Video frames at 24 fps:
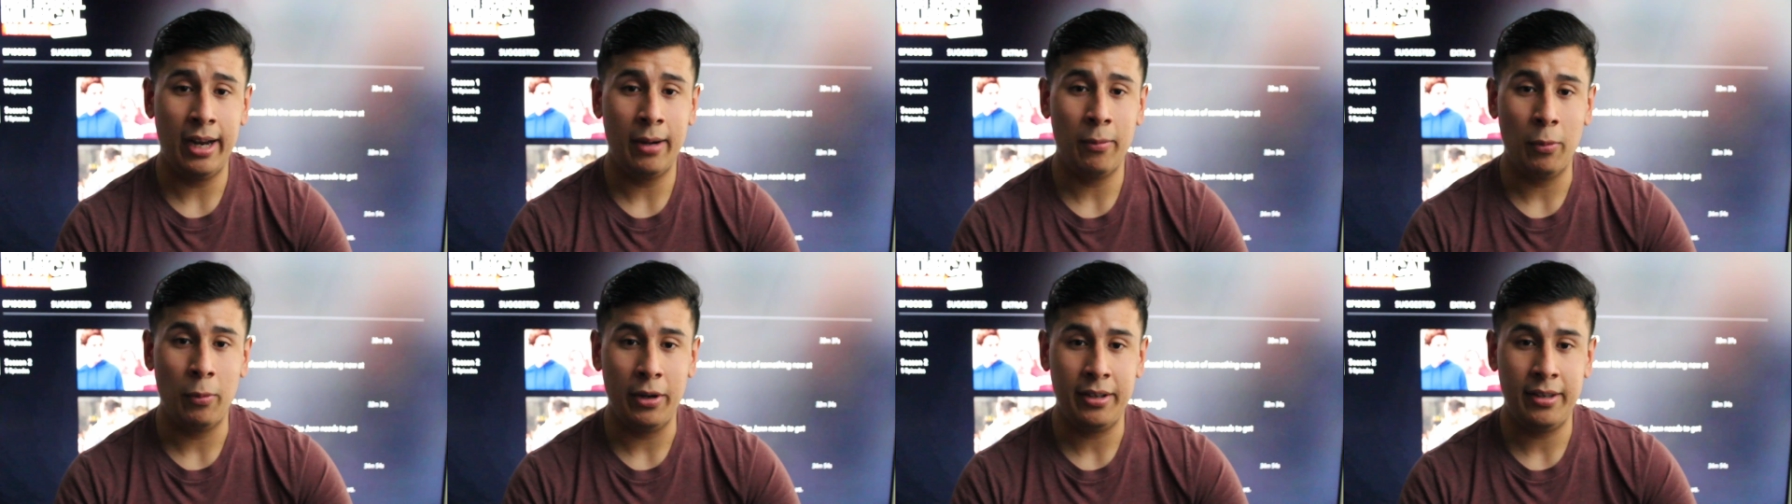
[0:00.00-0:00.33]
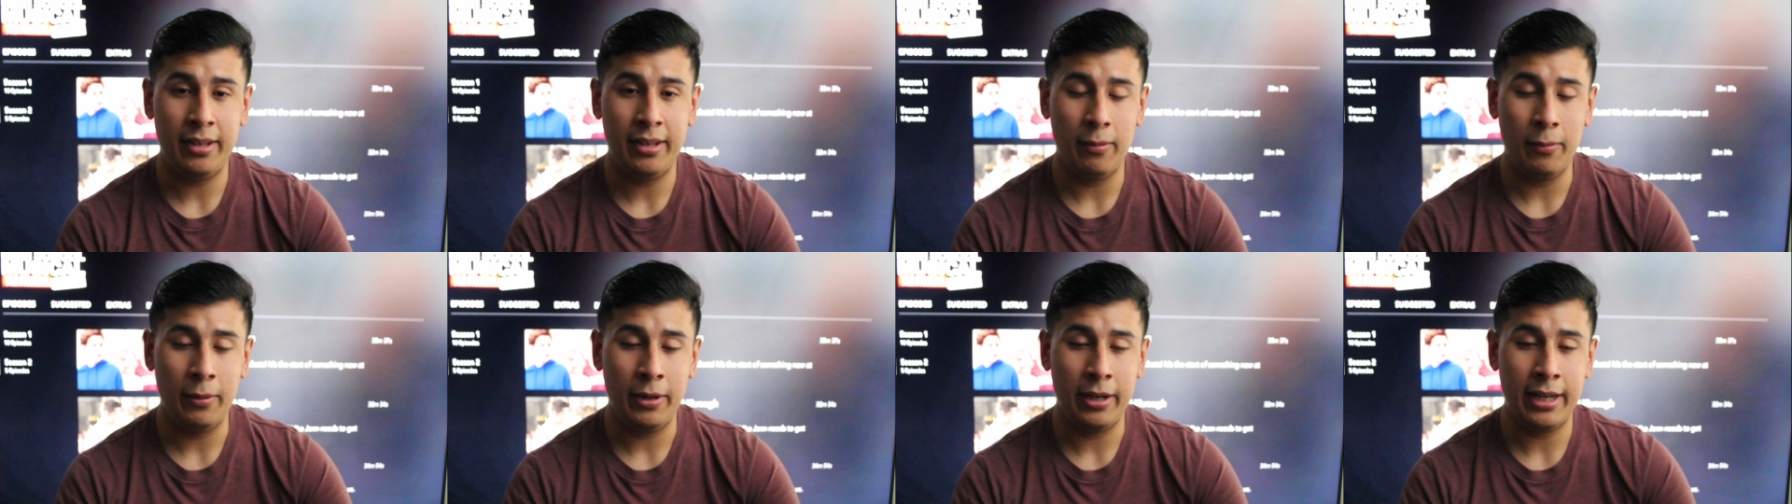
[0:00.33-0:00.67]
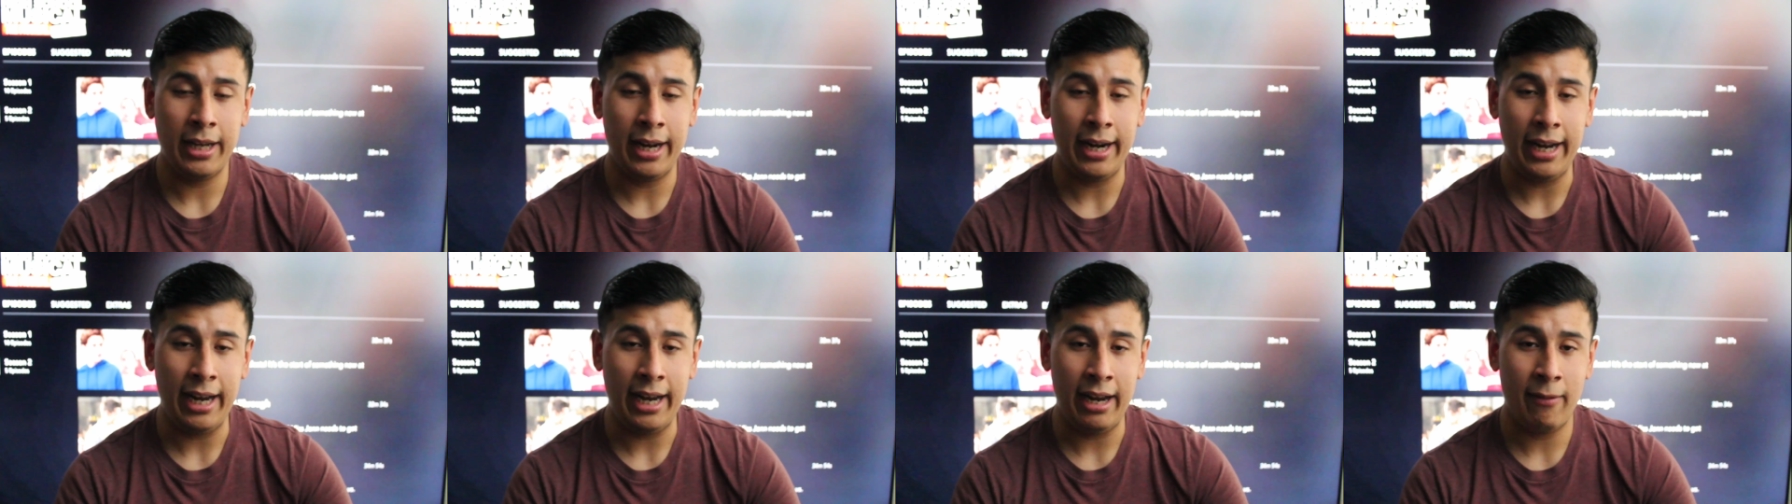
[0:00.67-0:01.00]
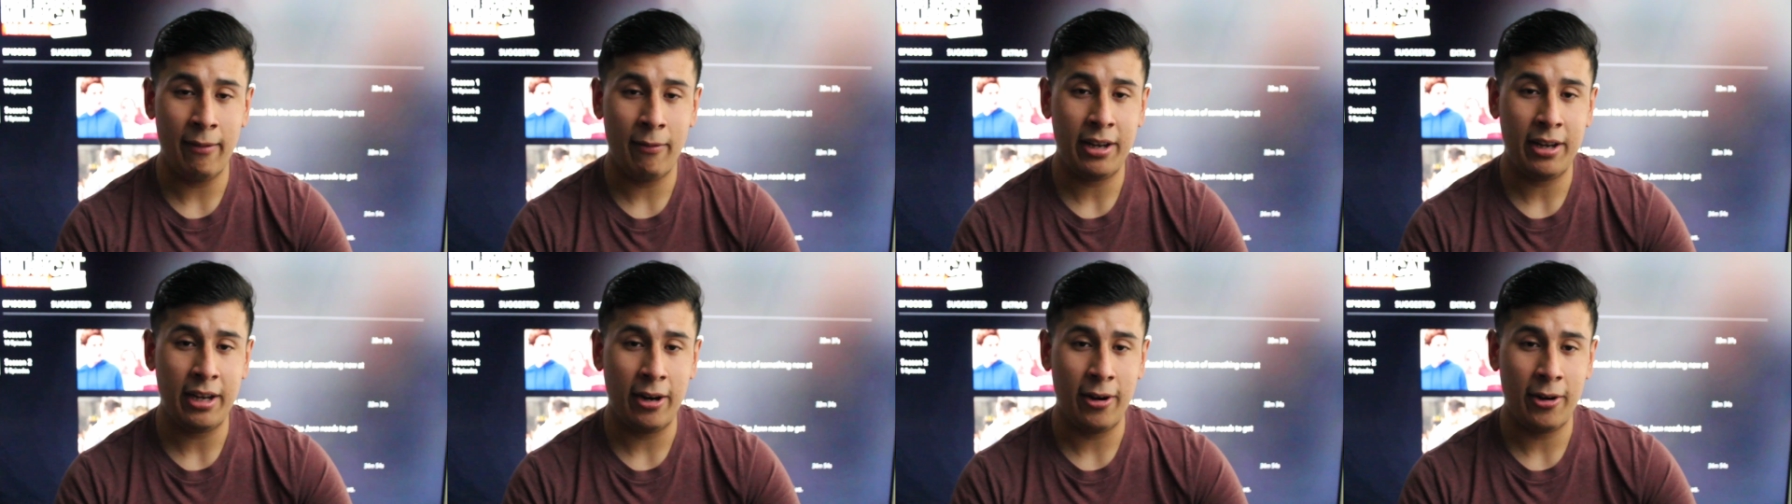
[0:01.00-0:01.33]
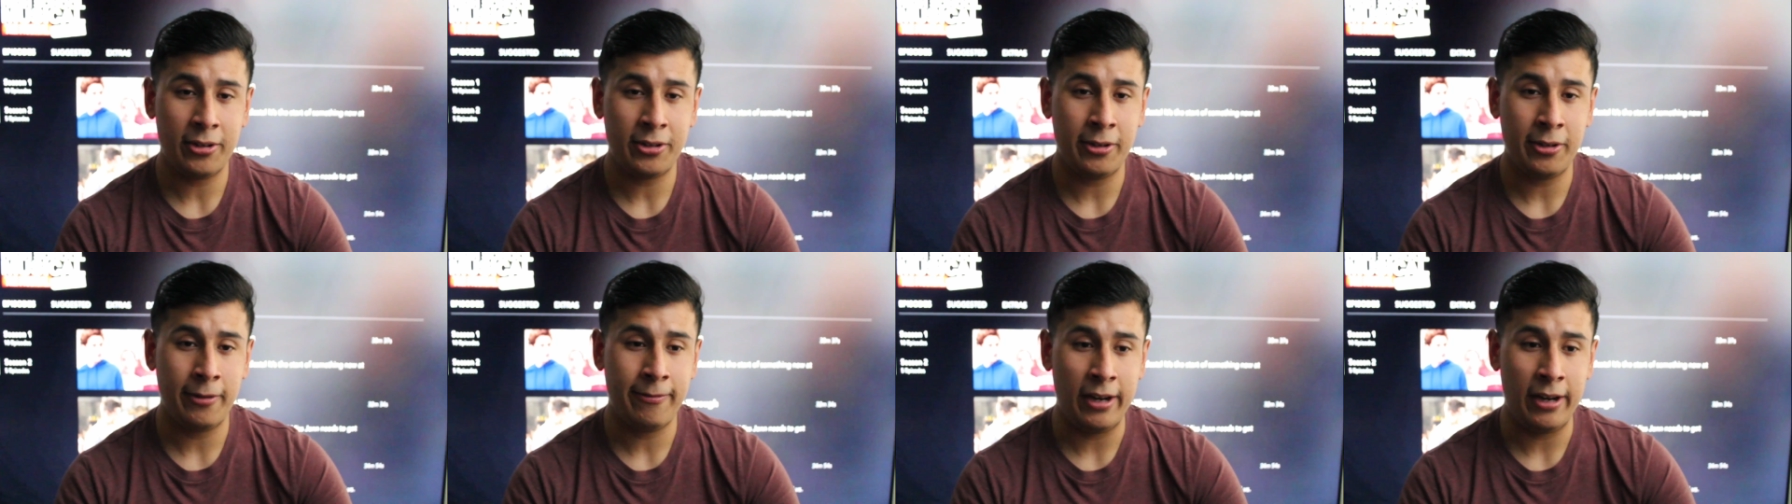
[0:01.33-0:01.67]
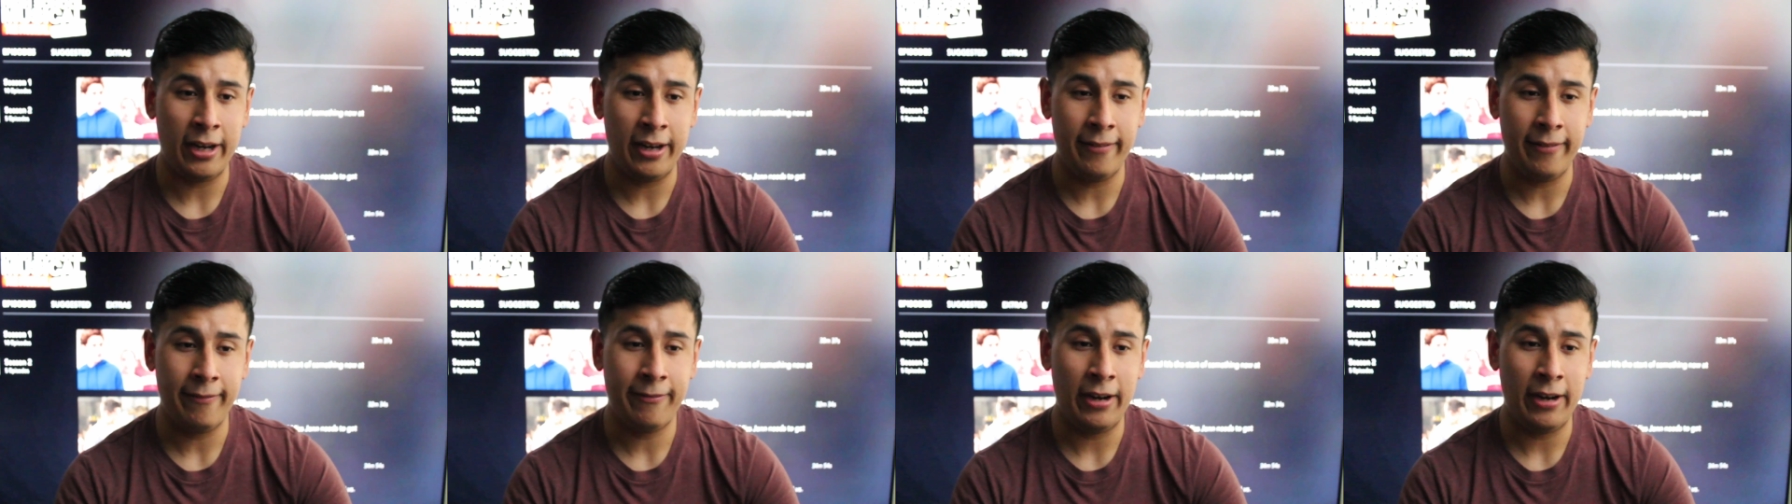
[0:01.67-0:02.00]
We we got every character fi
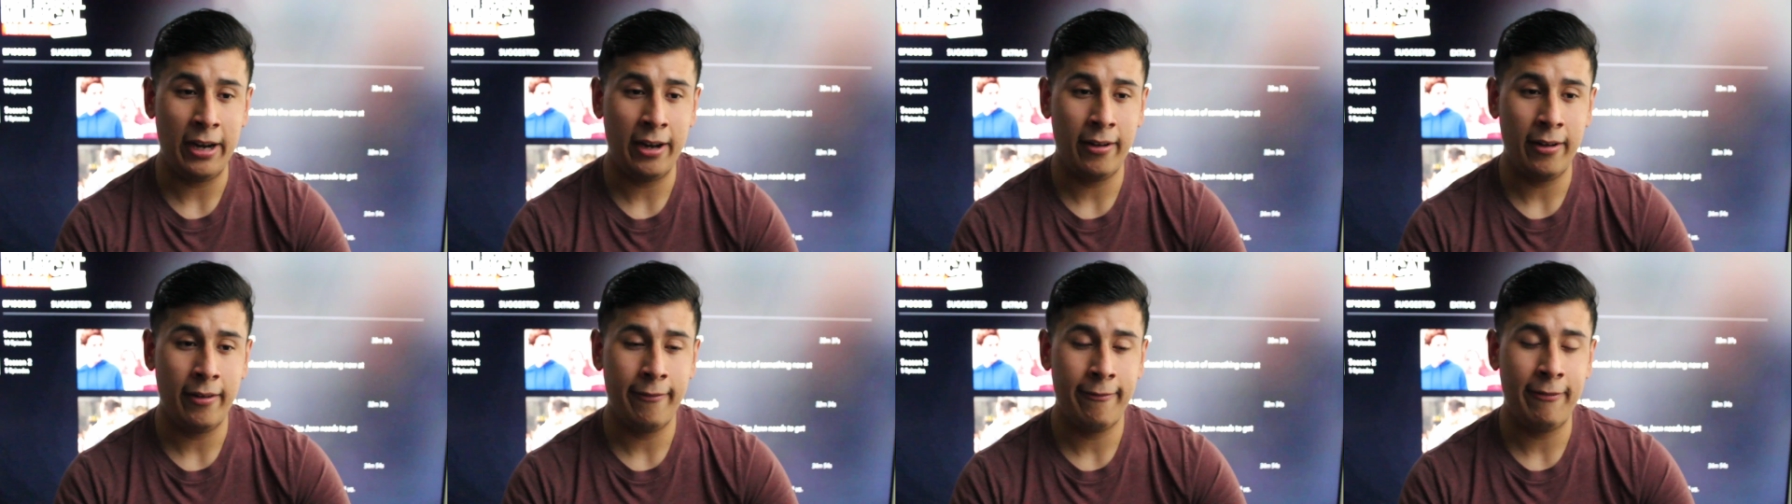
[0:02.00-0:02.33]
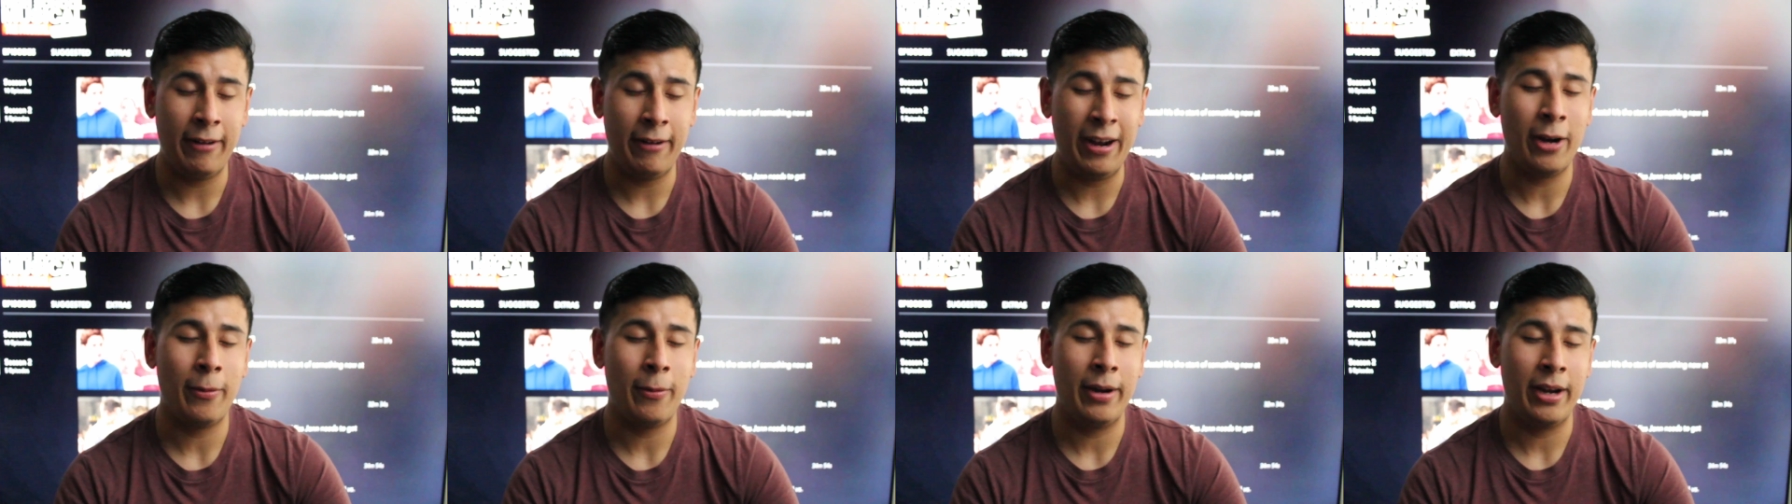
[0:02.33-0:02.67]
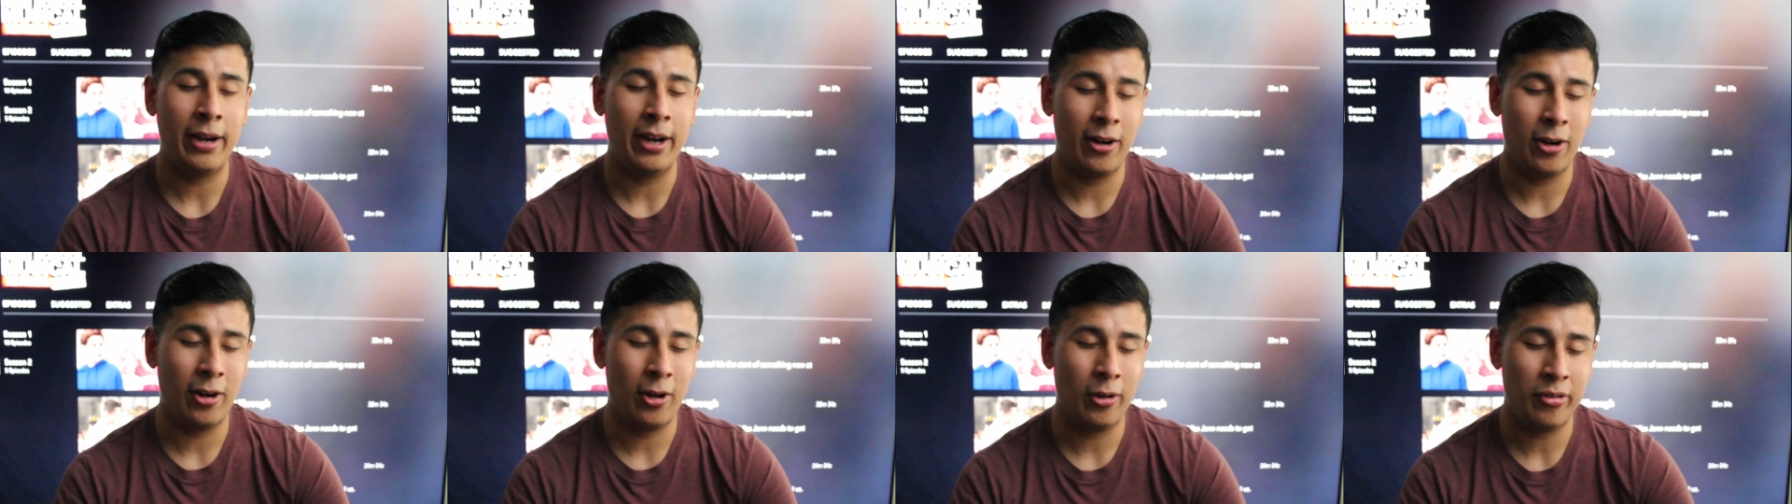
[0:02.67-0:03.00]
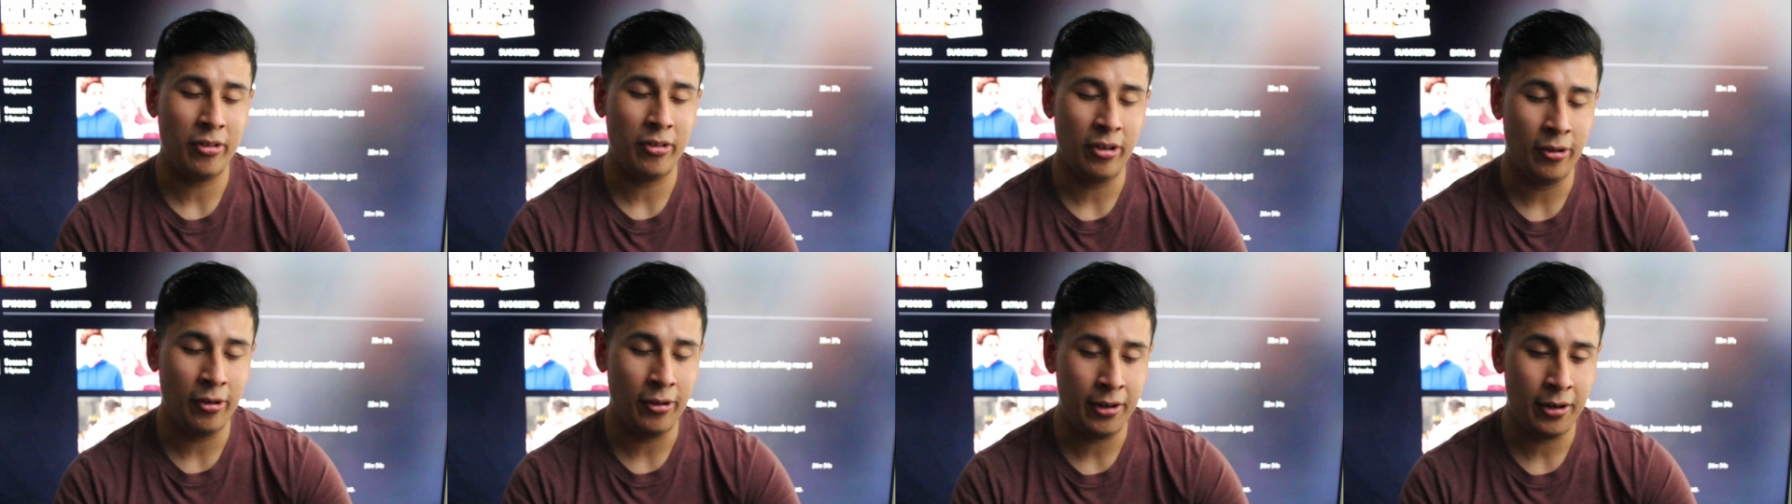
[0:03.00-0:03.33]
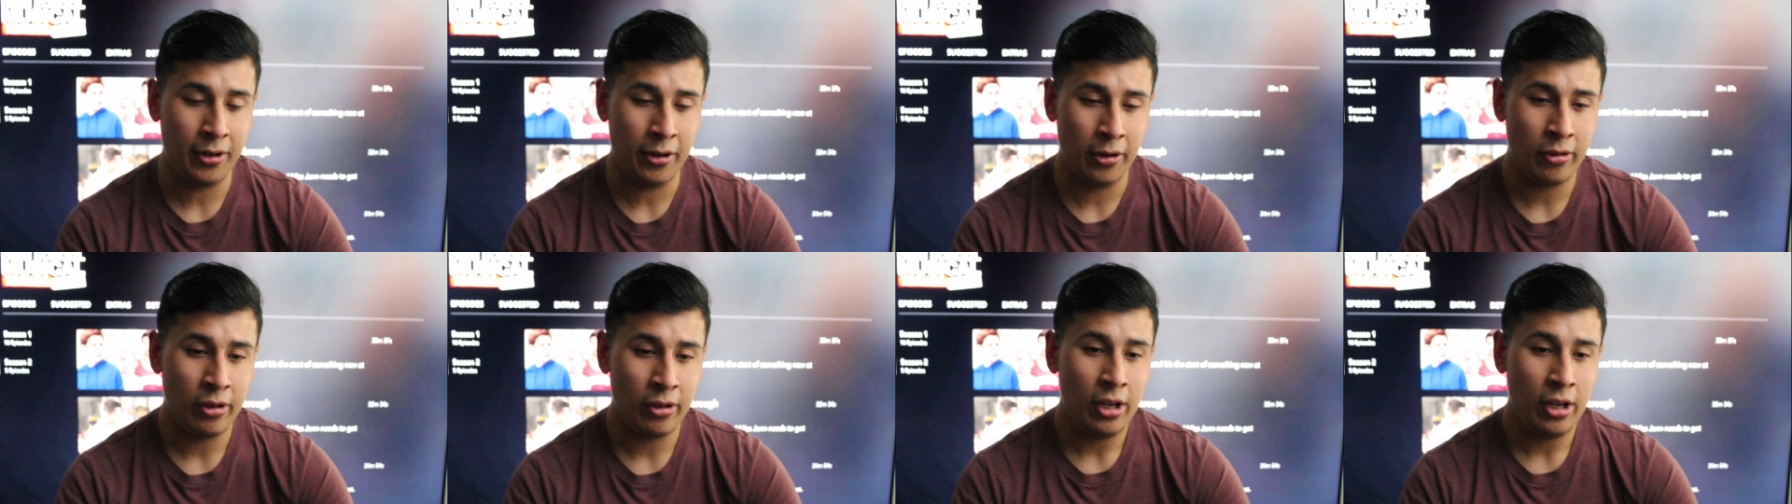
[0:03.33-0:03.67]
fi firing on all cylinders.